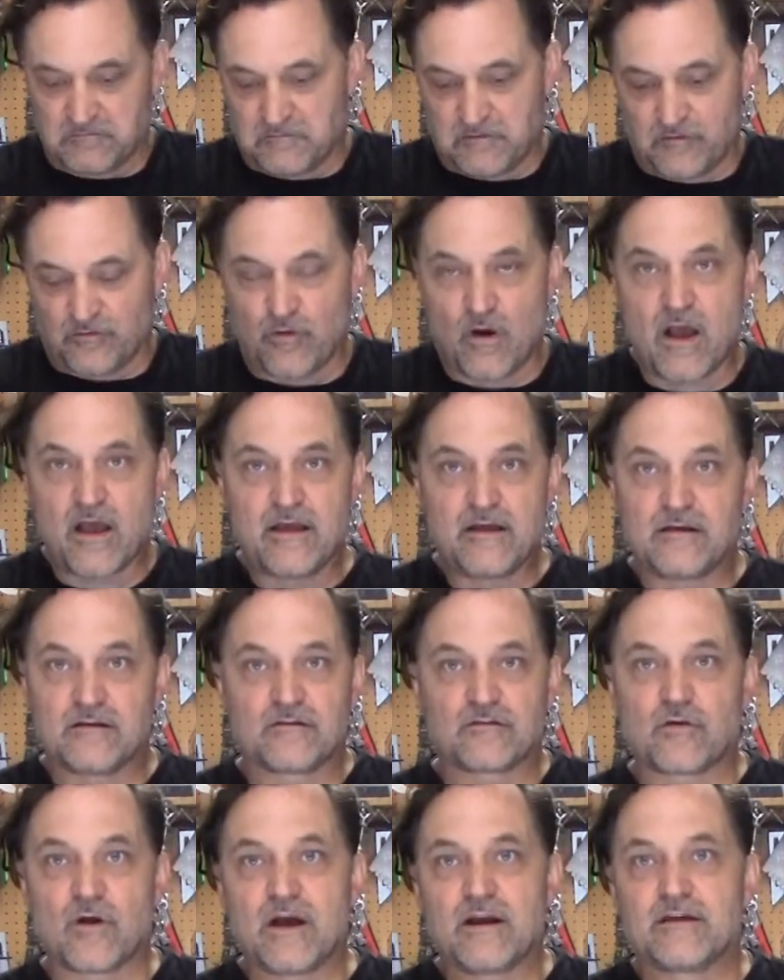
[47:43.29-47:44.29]
try
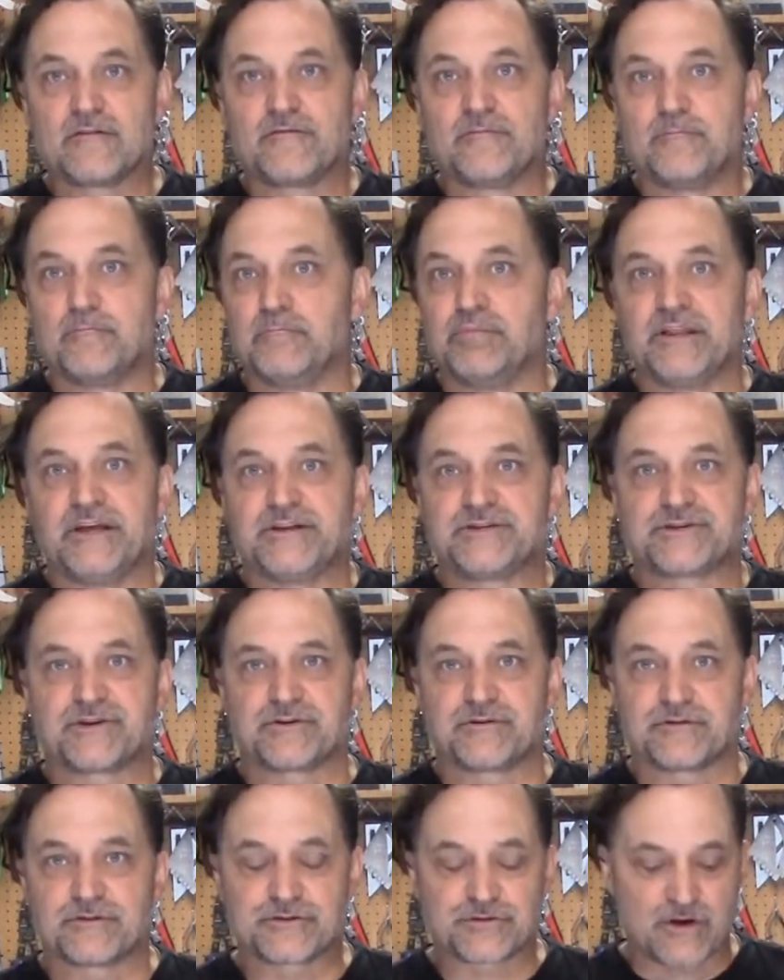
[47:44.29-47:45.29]
to bleach
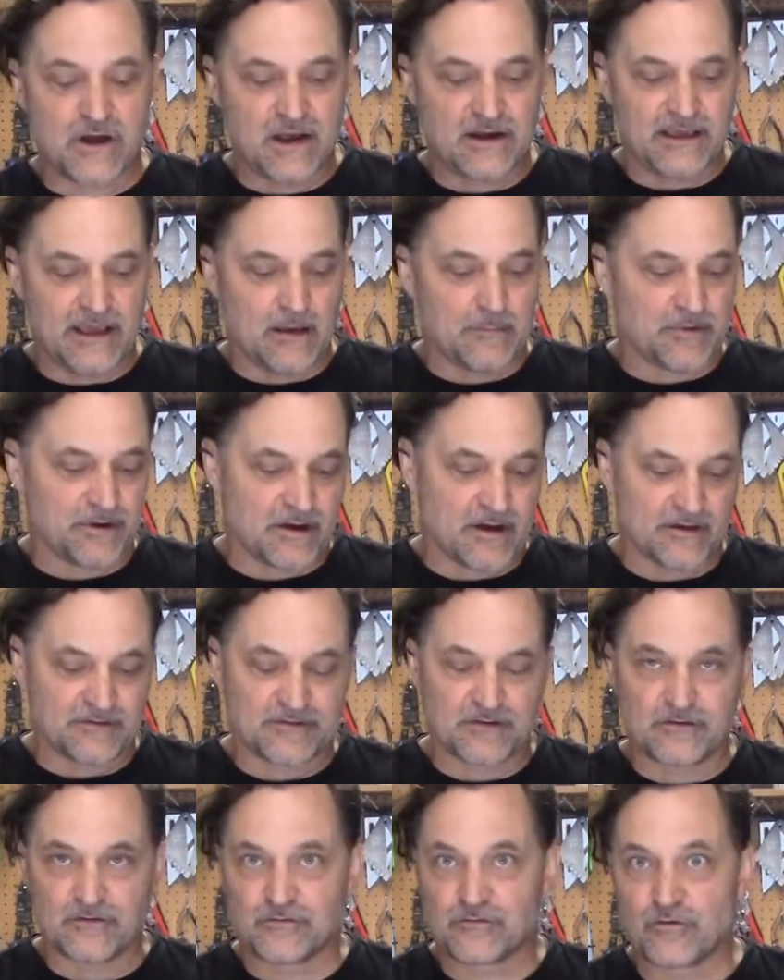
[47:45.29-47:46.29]
it, or try to
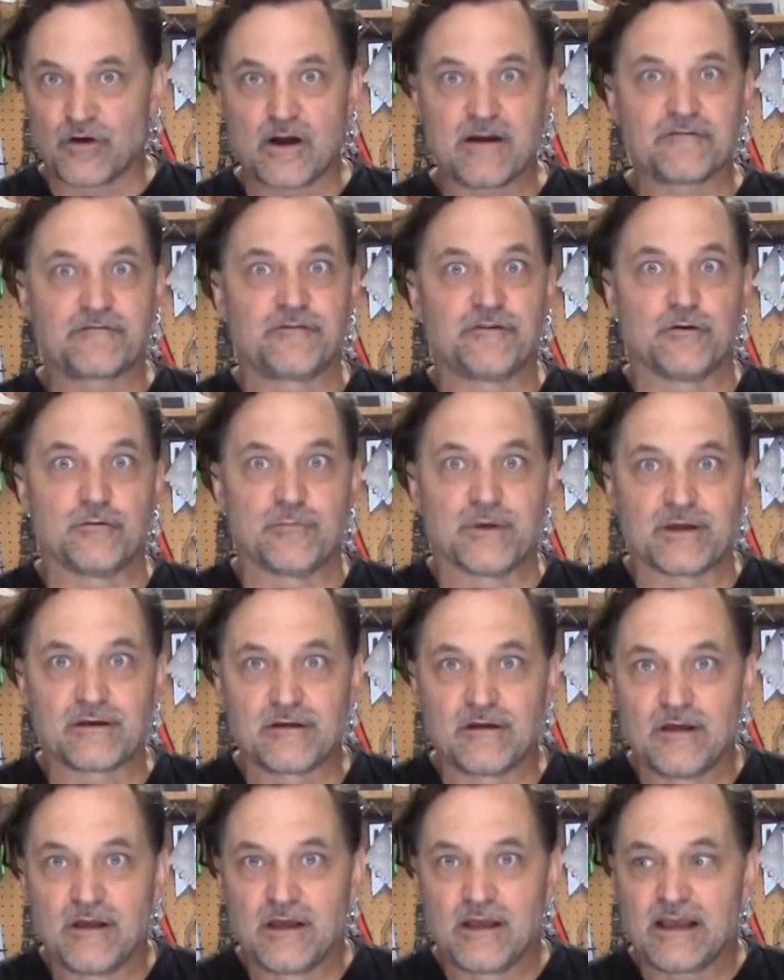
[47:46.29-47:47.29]
ebonize it, or try to fume it,
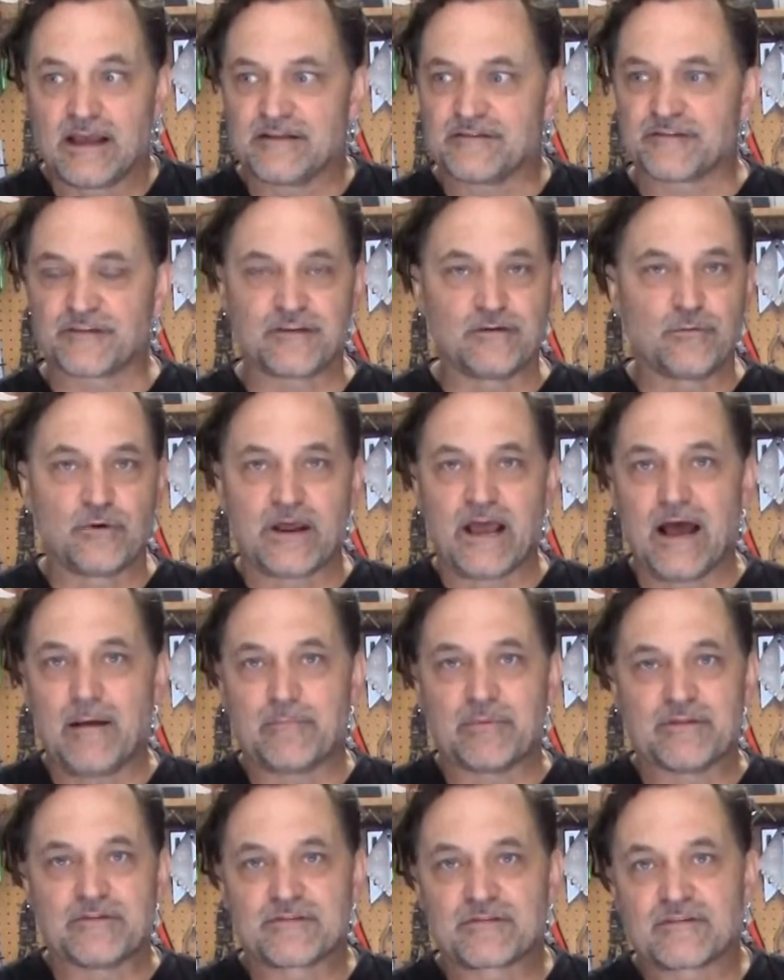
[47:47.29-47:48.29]
and see what
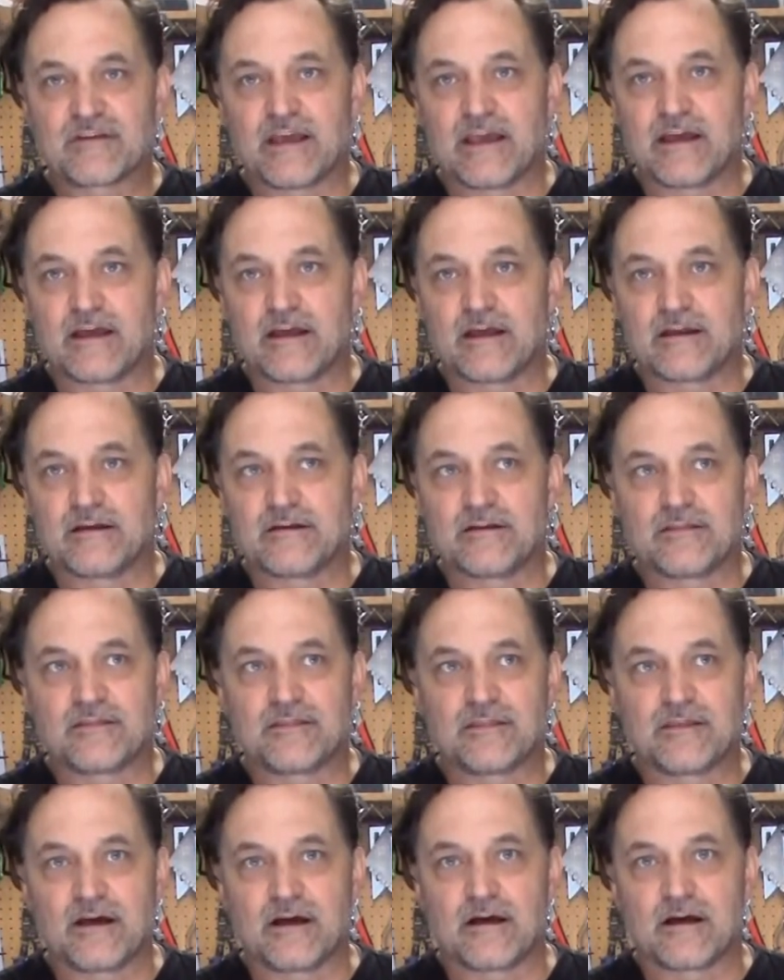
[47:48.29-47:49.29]
happens. And
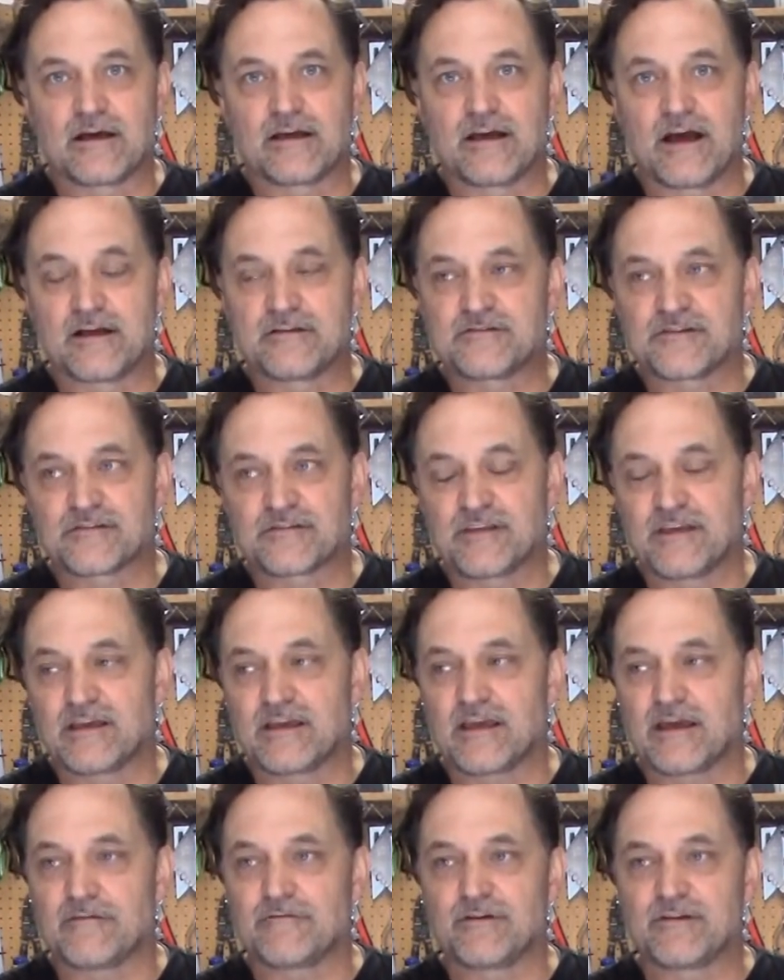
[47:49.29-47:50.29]
I just
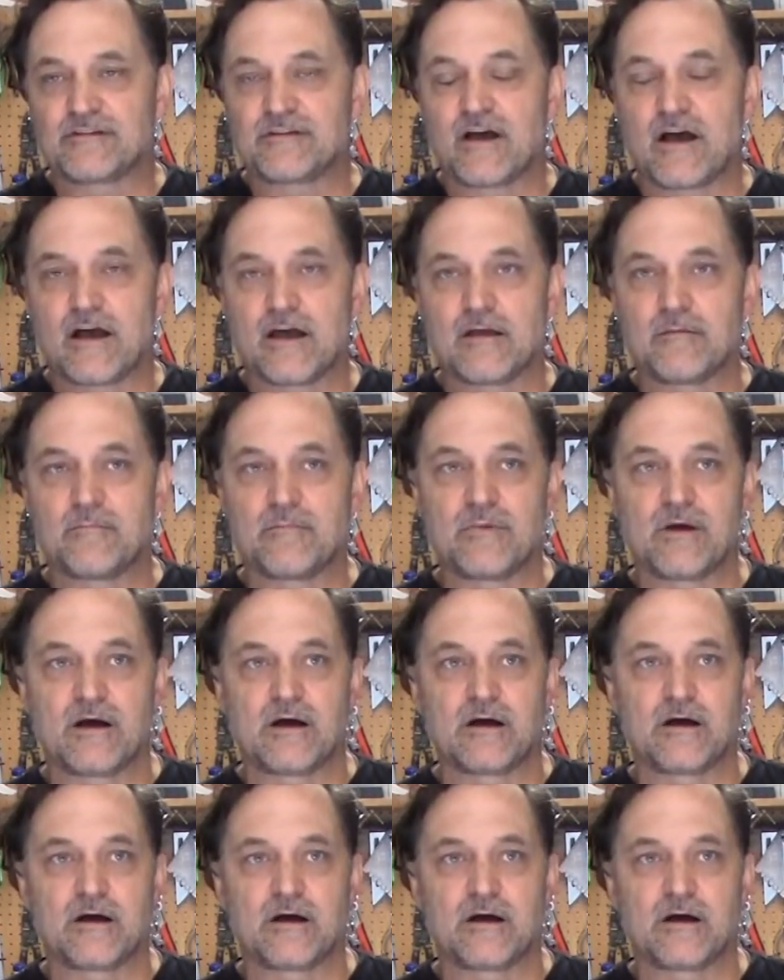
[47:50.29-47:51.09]
think every time